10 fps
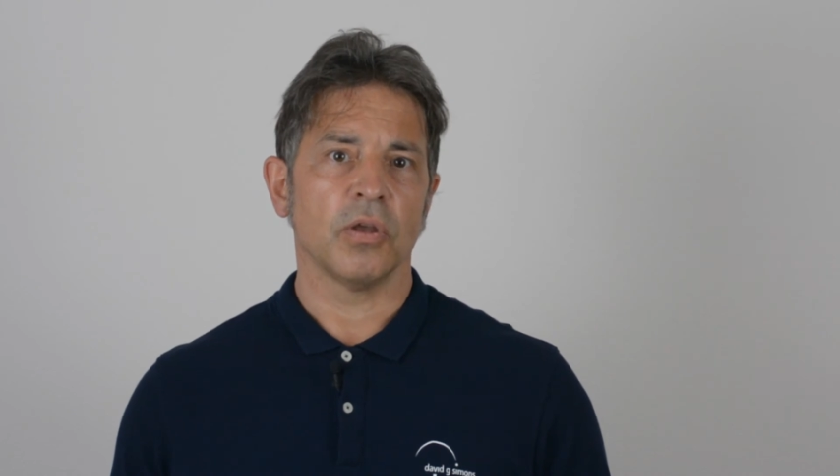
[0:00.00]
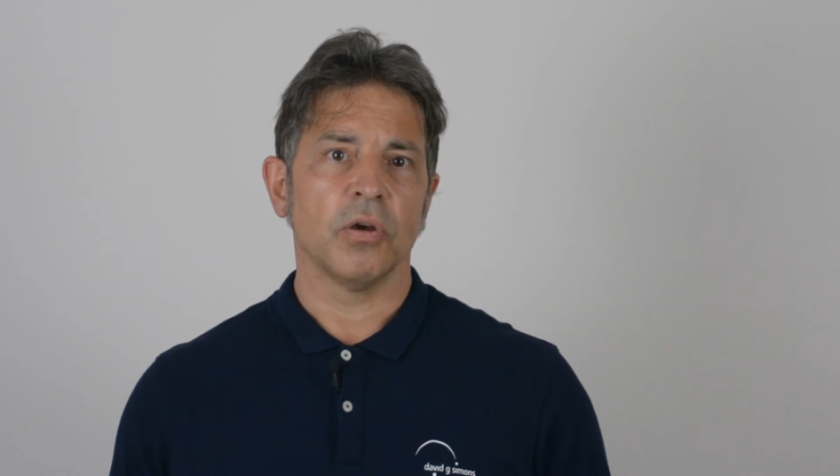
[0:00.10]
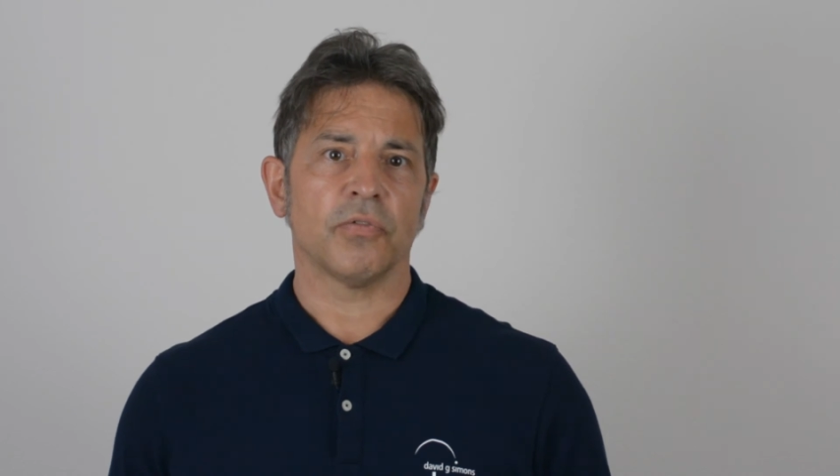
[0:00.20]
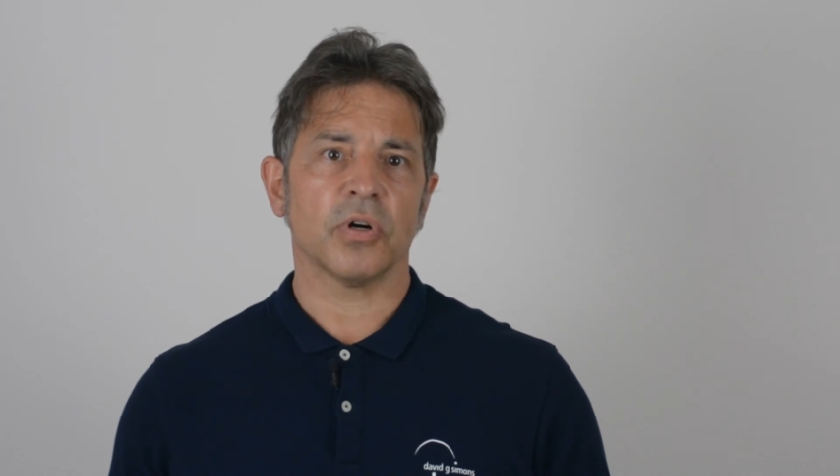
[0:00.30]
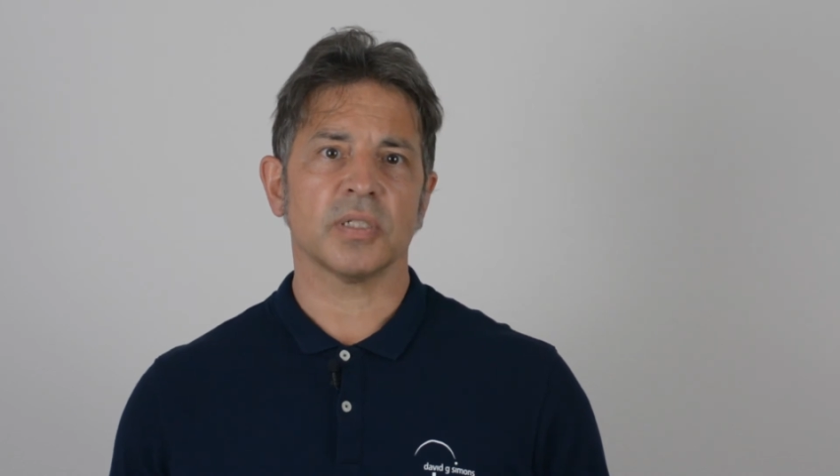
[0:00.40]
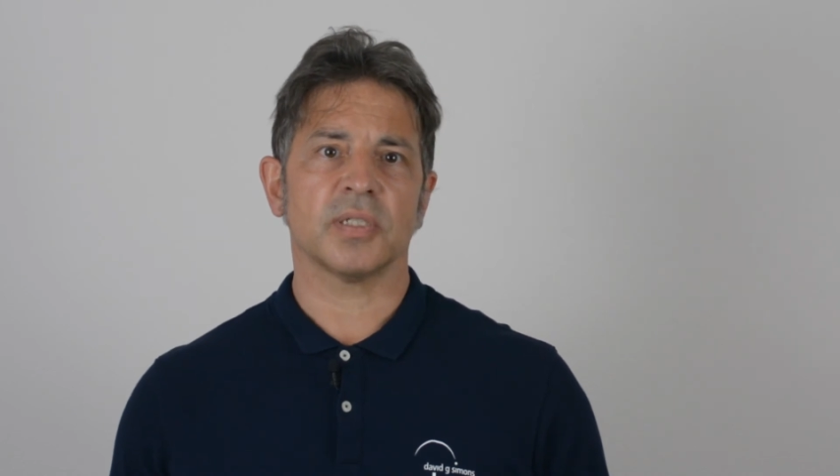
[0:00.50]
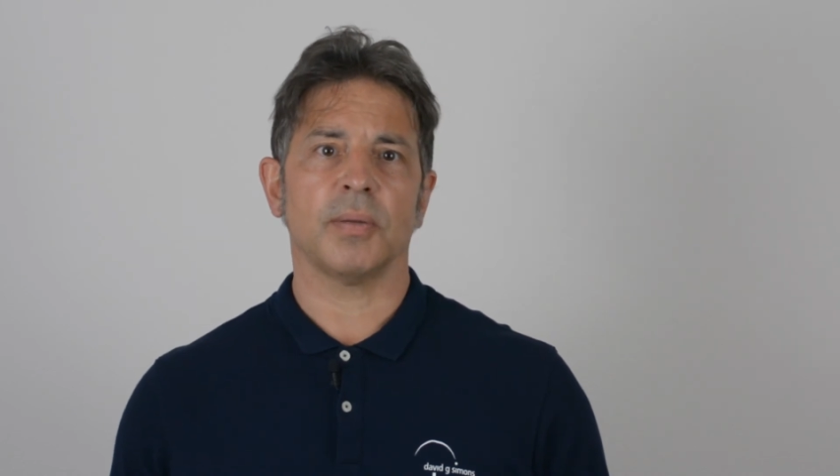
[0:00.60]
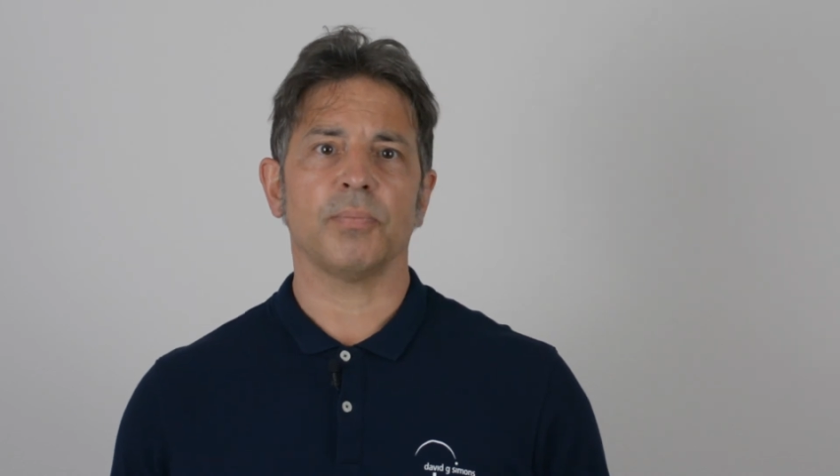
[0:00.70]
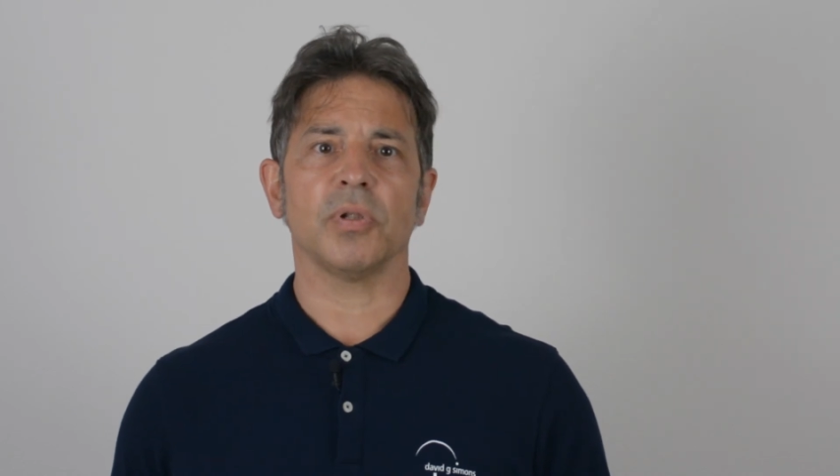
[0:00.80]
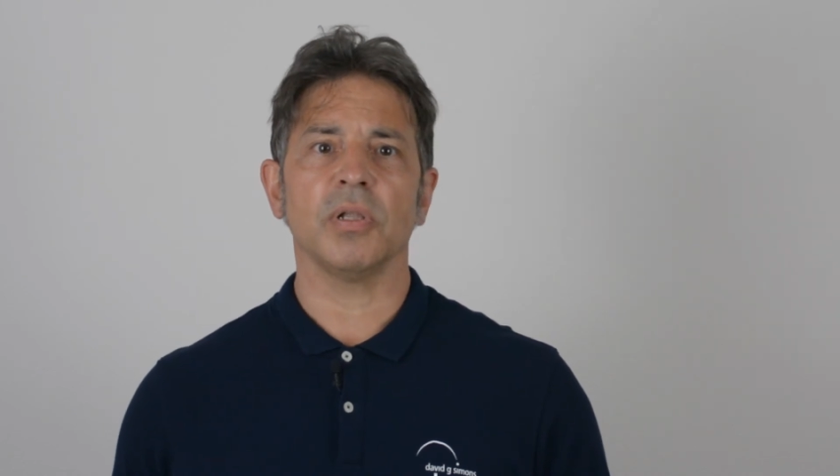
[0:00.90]
For
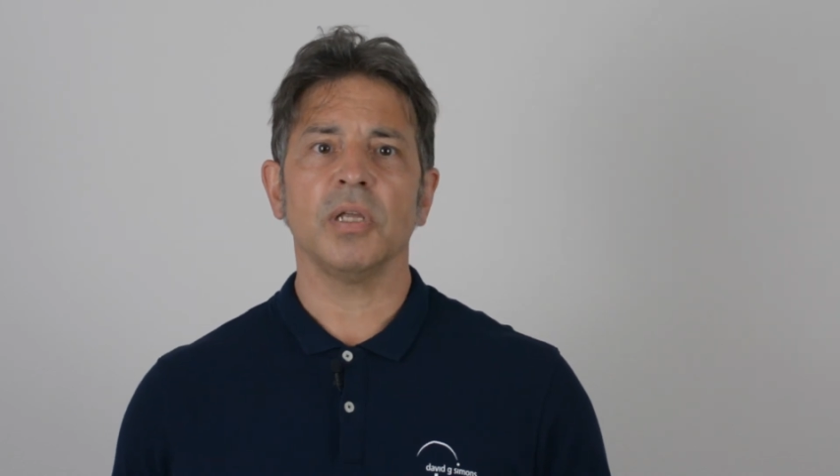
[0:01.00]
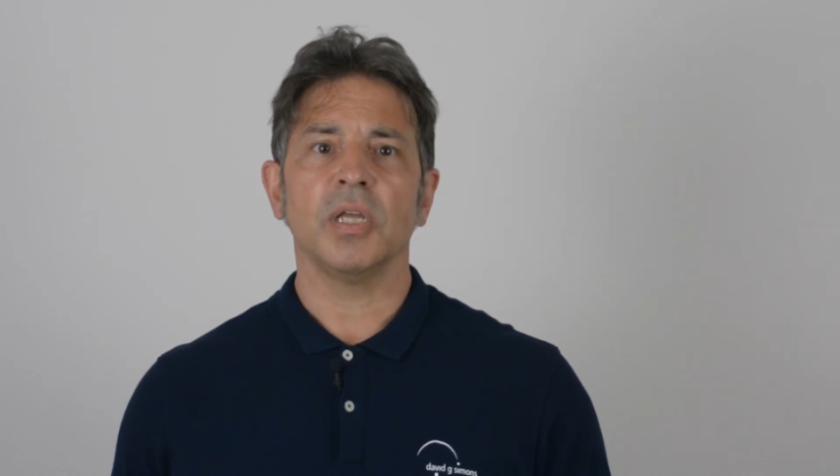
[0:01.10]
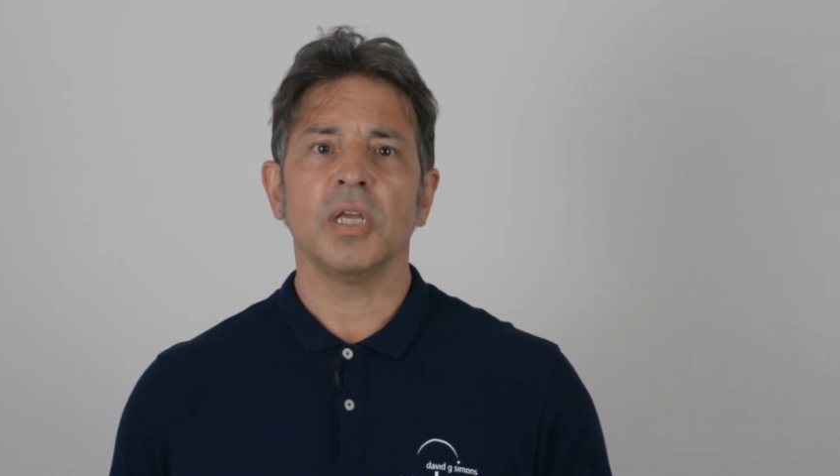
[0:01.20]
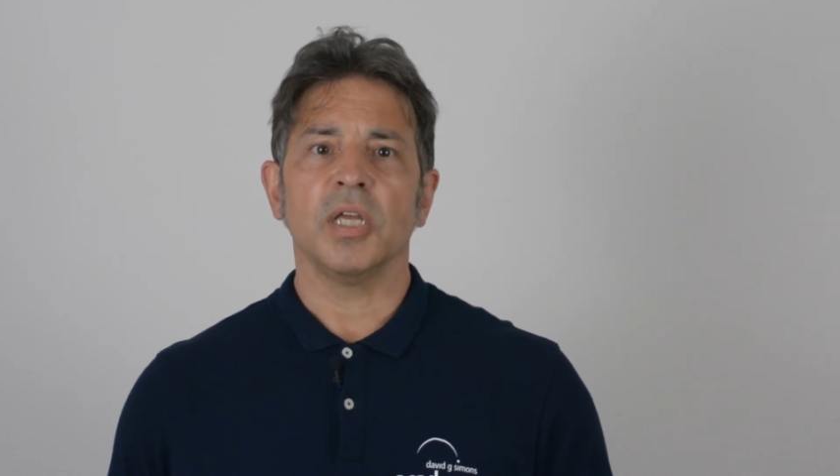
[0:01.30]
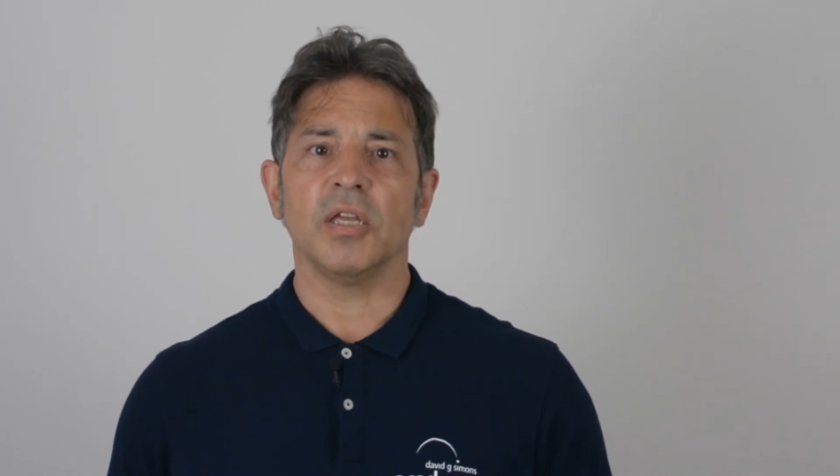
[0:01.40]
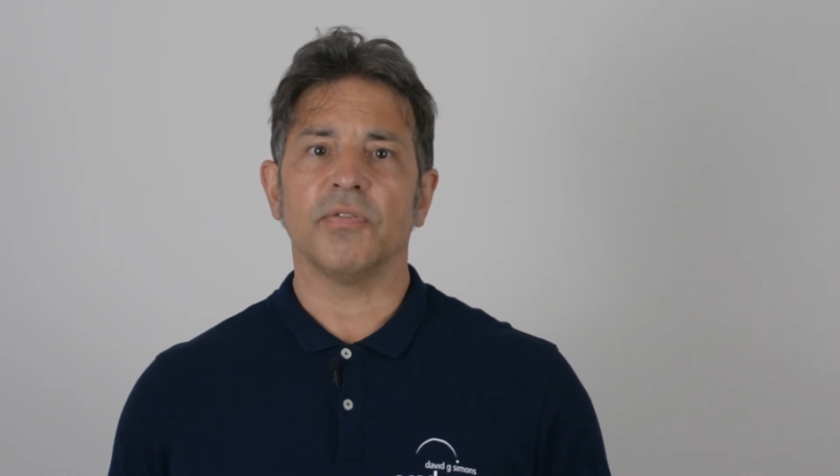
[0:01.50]
example, if